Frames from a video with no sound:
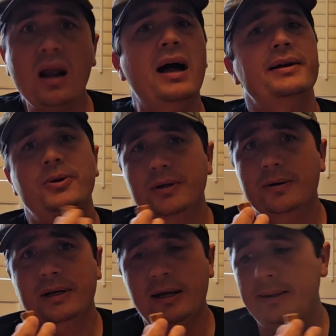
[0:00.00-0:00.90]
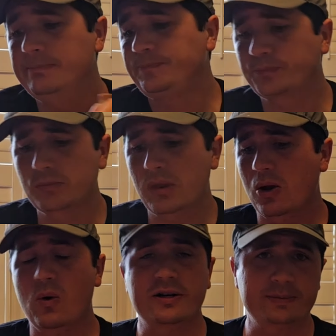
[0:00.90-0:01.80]
I know y'all came
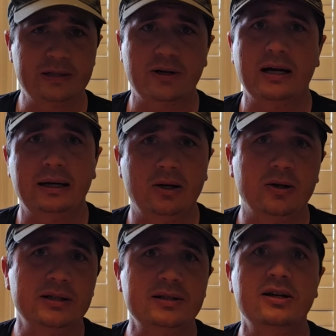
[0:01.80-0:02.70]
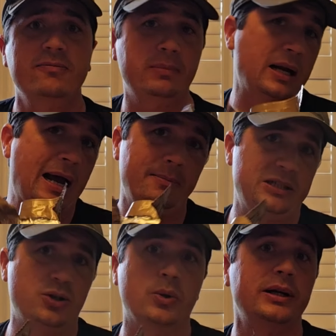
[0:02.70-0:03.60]
to watch me try out all this stuff, but I'm
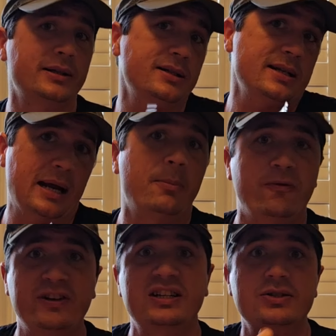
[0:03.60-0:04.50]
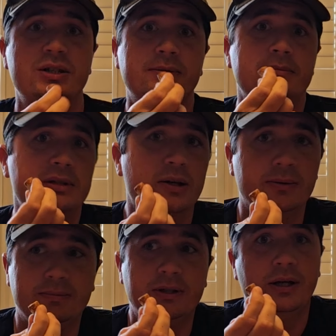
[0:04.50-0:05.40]
enjoying this and I'm gonna finish it.
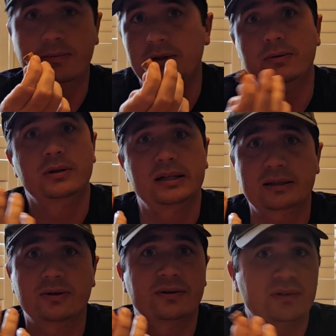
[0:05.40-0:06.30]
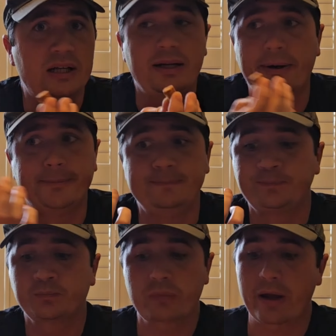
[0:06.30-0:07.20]
So, you know, you clicked on the video.
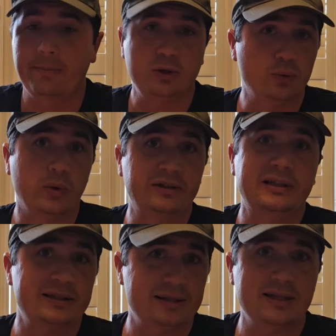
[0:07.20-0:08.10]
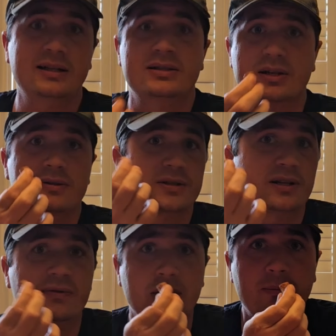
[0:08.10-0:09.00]
You will get to see this other
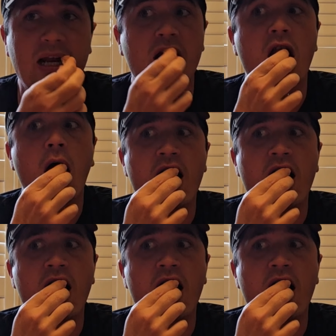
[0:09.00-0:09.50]
stuff in a minute.